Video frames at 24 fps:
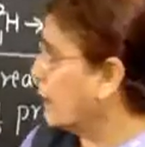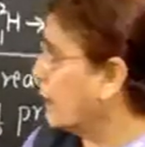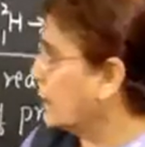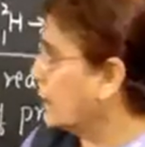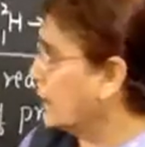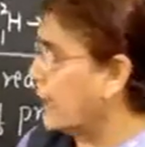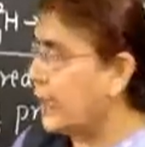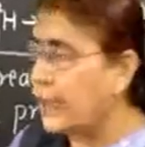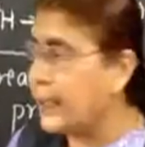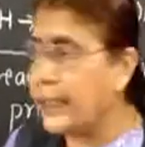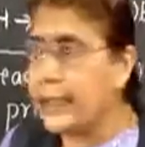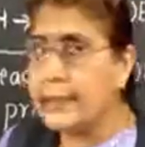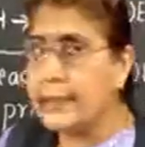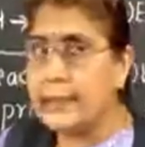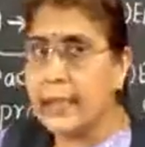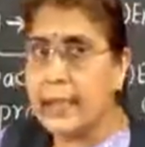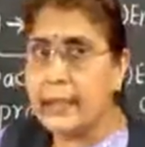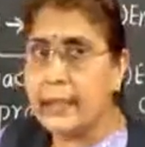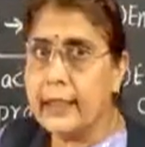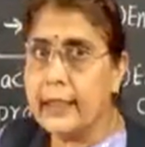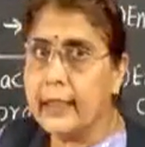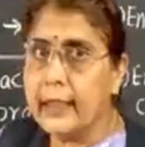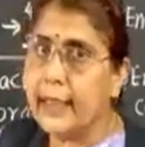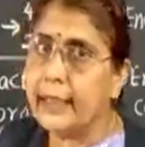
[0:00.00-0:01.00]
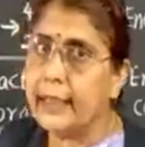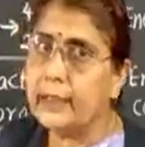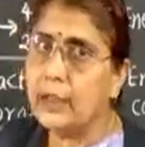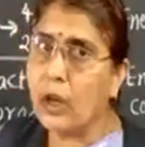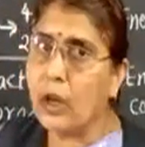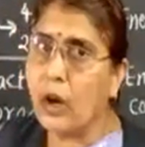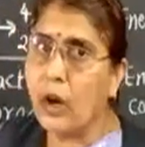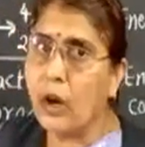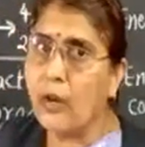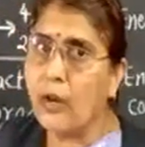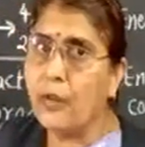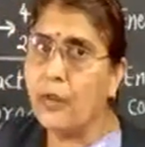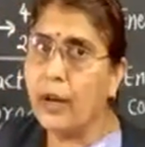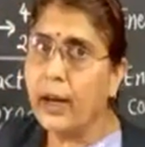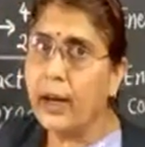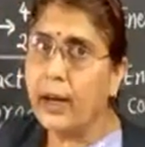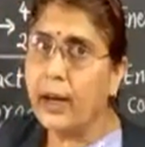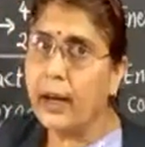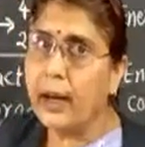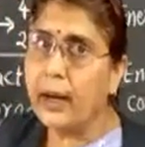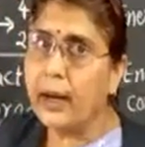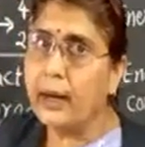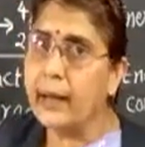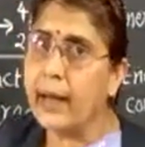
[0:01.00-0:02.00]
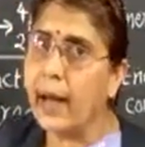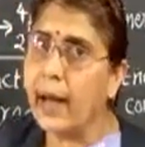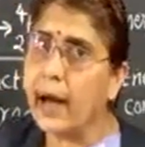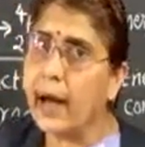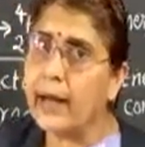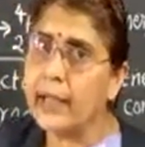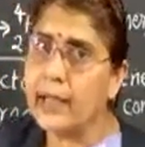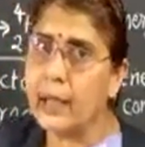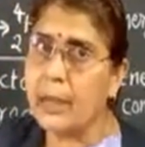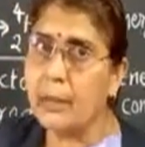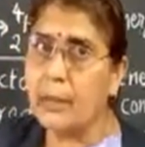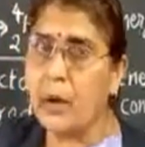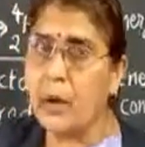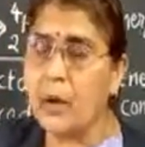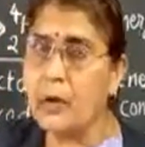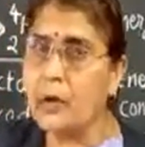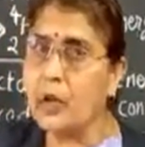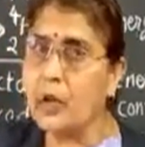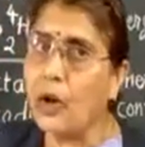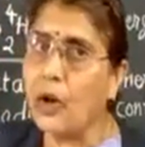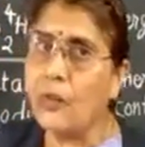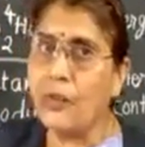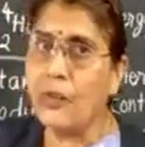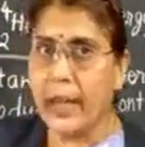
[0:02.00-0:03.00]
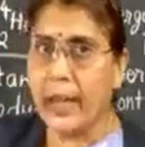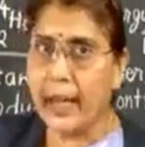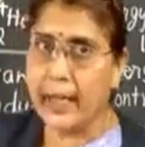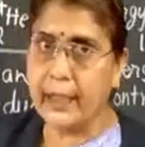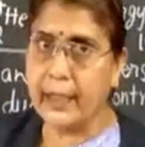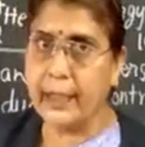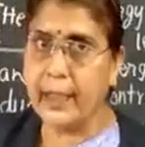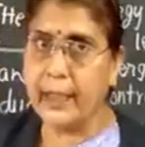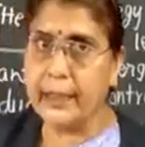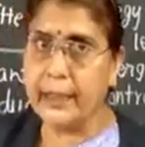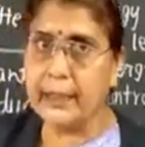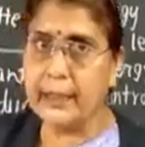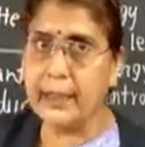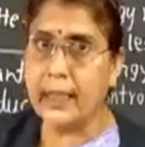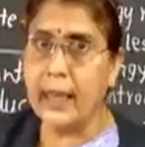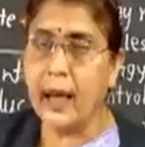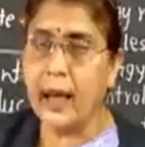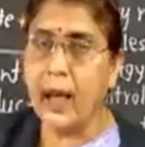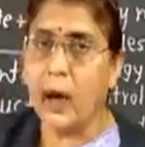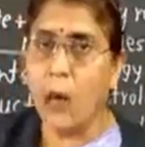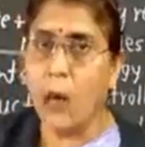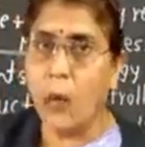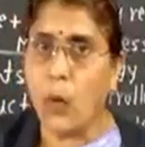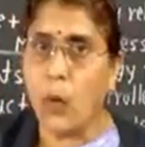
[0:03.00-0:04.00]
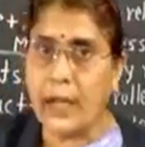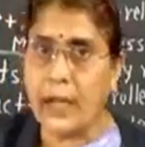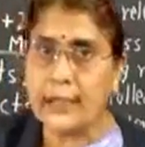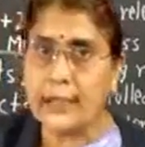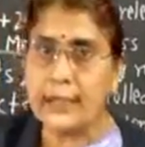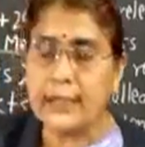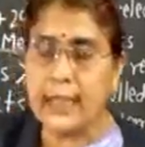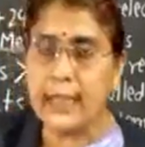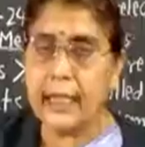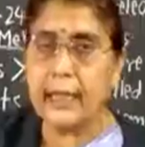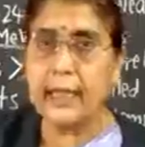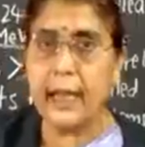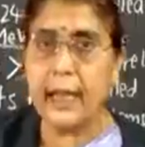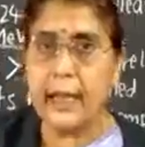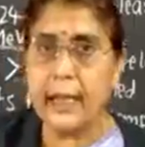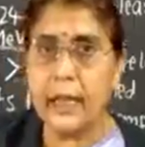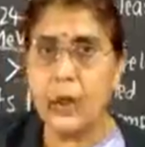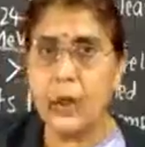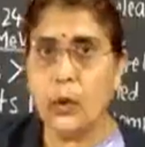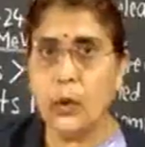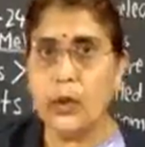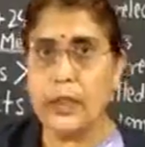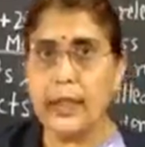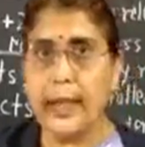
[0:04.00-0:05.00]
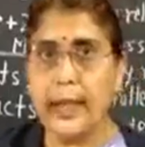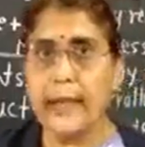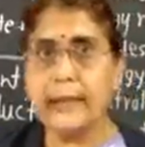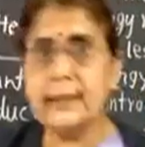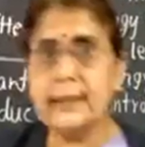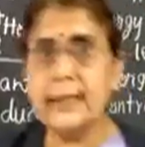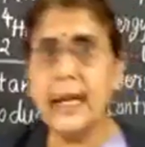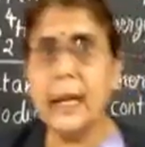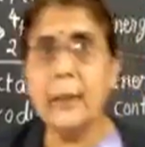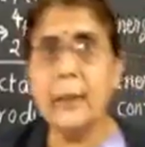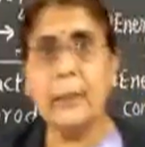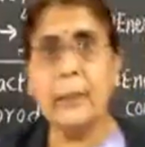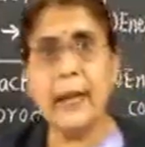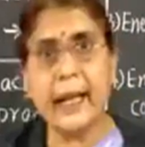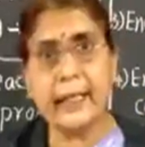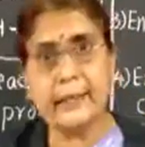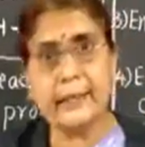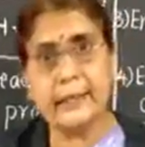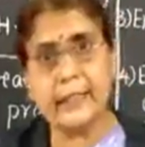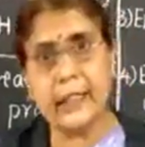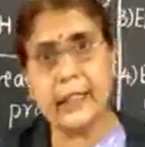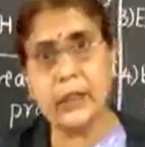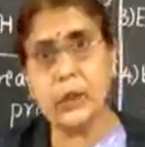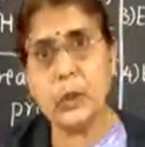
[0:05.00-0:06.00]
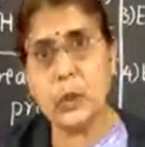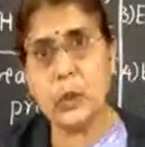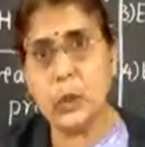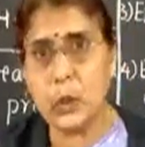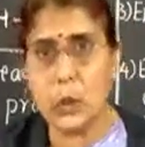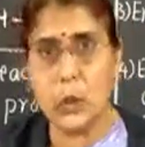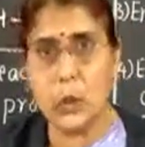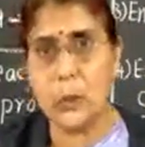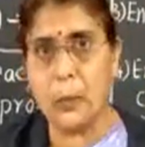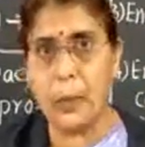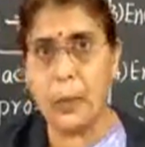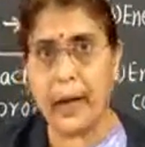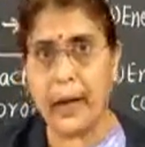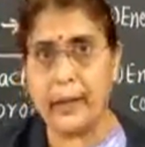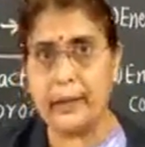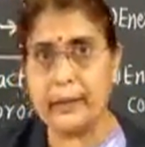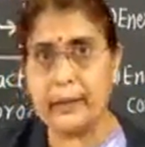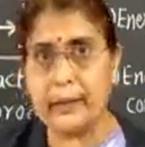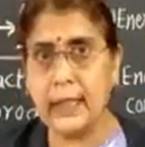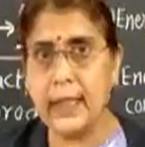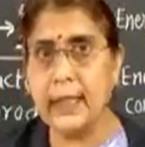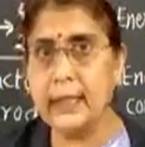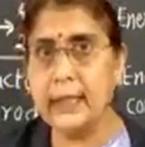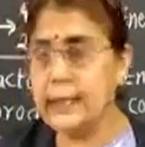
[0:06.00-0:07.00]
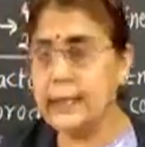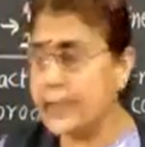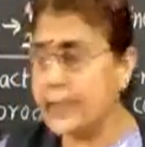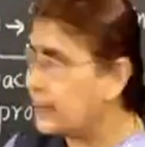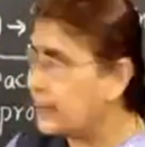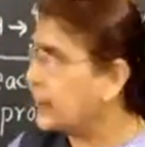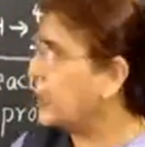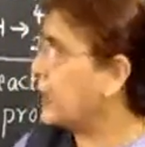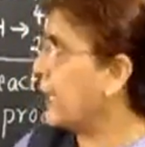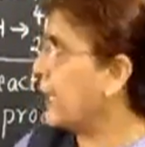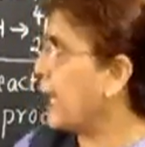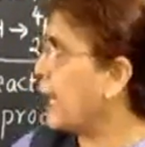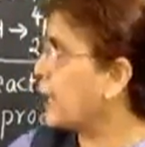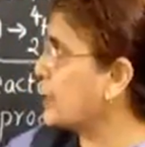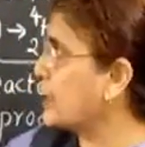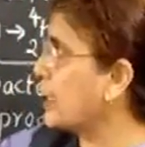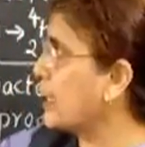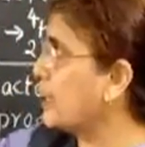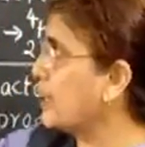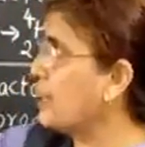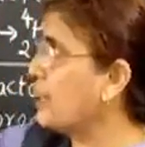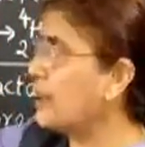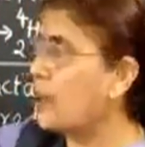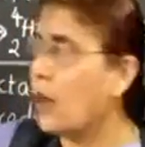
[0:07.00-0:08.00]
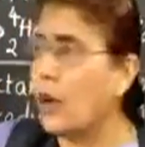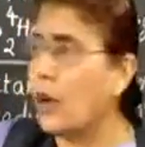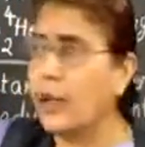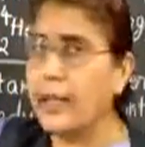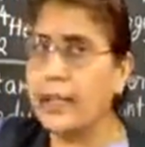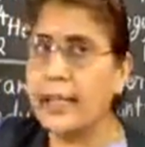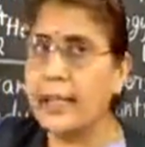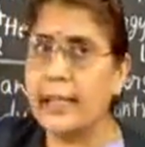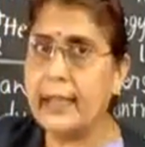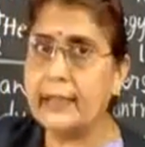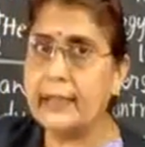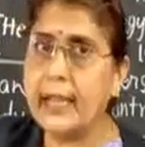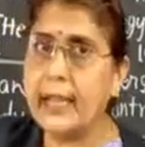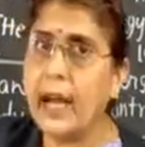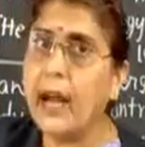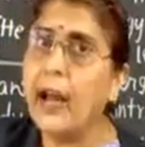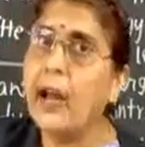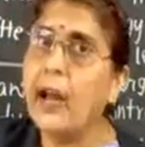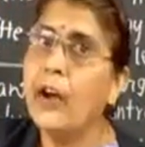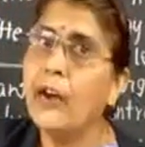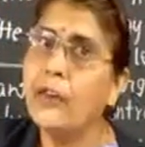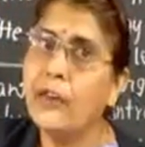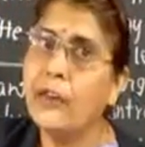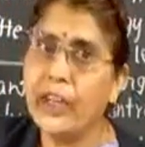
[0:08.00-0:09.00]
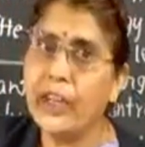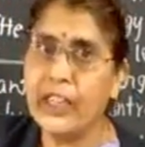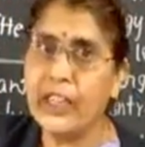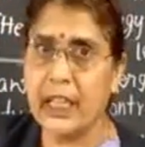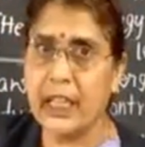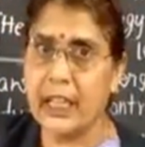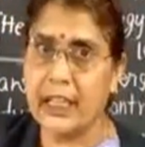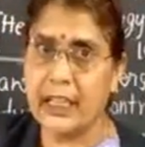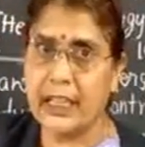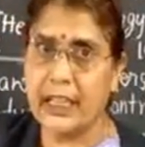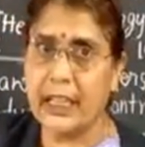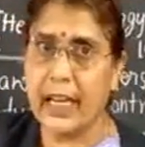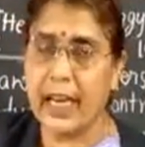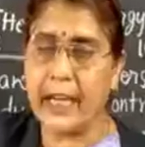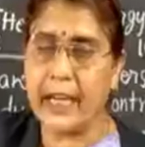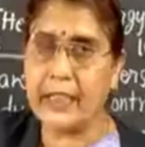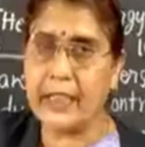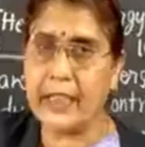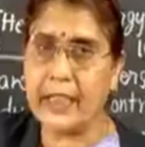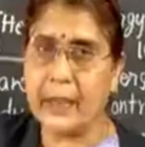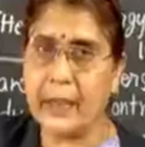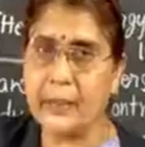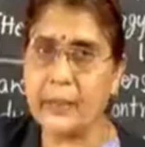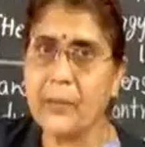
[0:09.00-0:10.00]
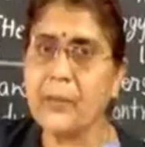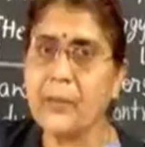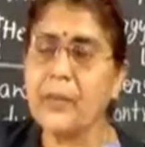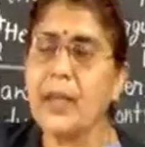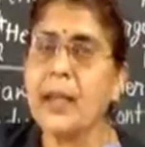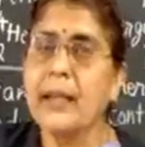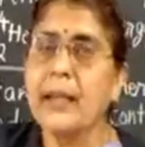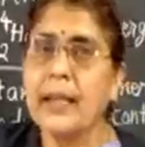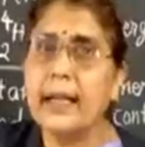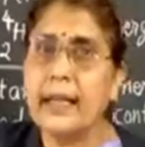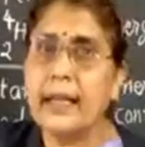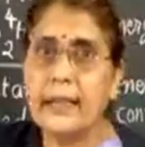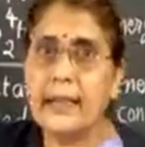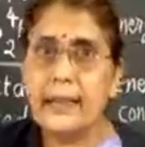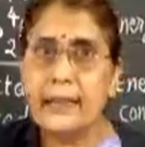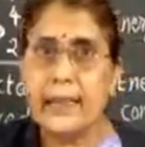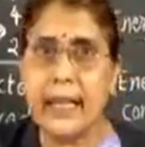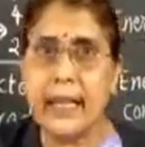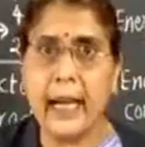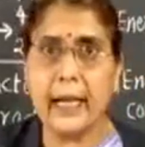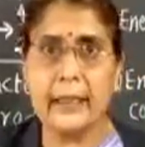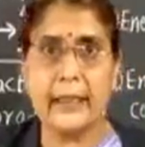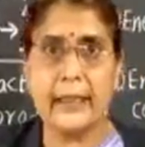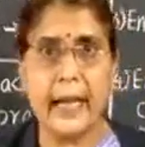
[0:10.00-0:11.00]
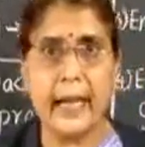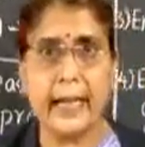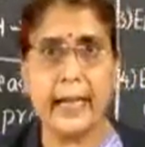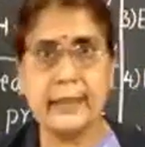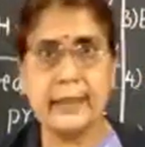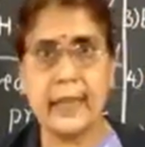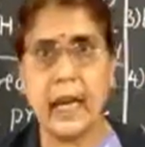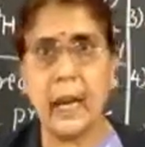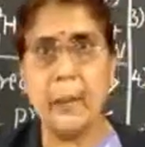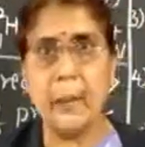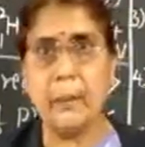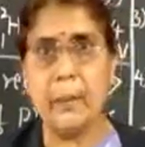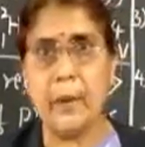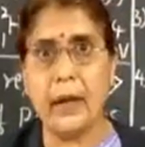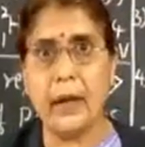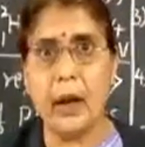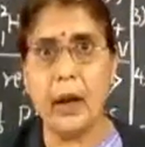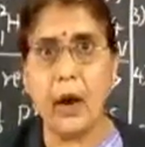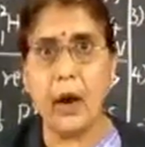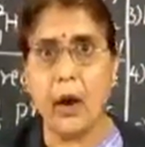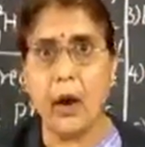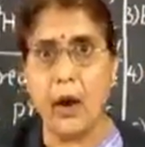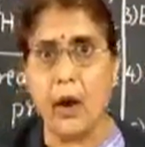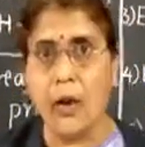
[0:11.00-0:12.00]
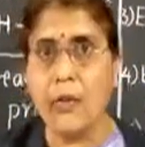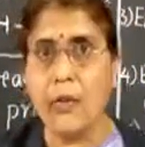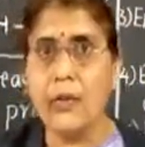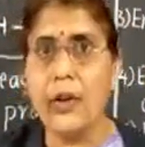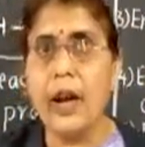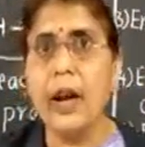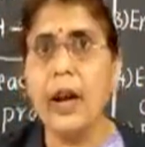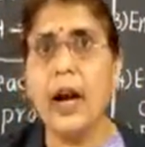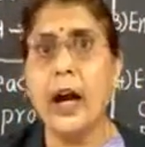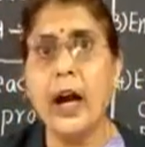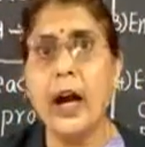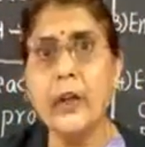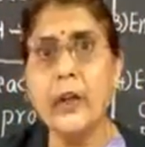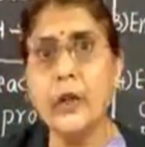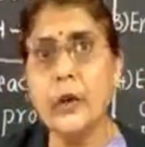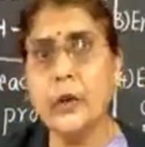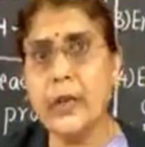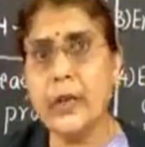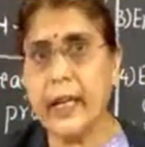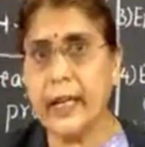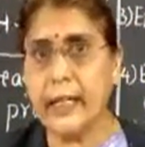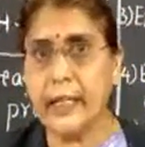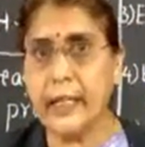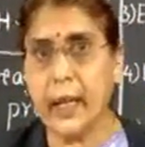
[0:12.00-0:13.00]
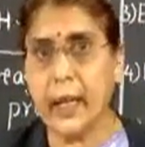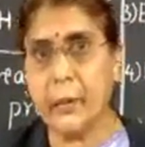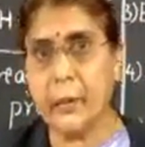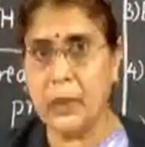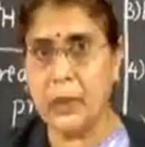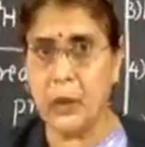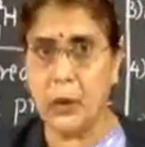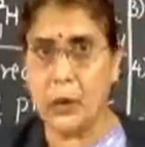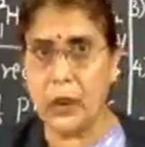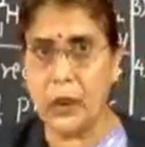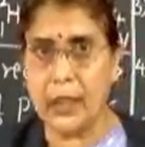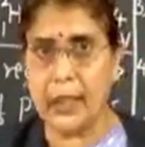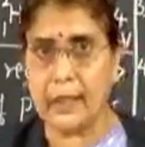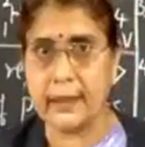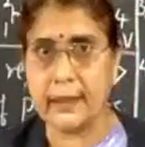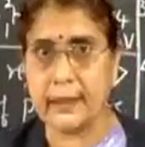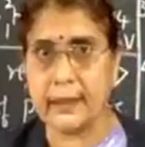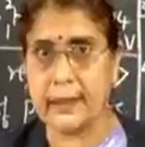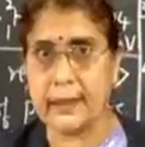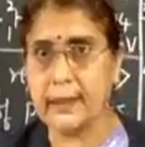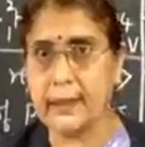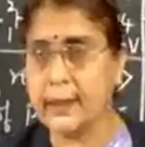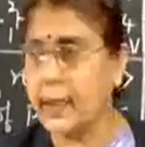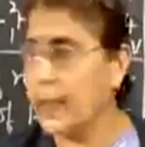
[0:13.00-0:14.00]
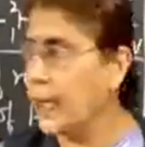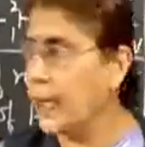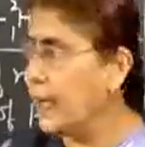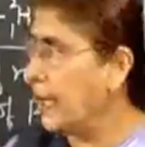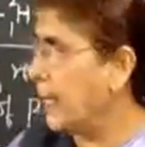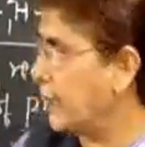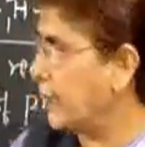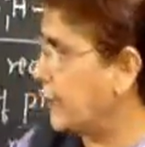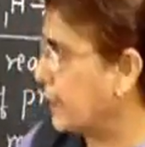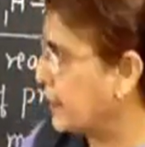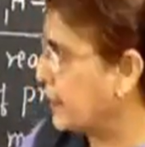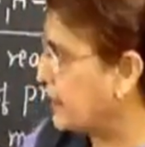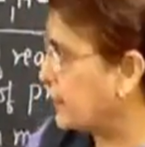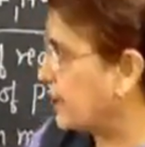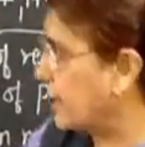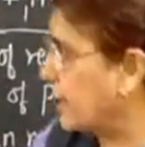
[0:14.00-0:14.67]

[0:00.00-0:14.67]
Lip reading: there is a release of a large amount of energy. One single nucleus breaks into two parts. This reaction we call it as a fission reaction. Let us take the example of a uranium nucleus. It is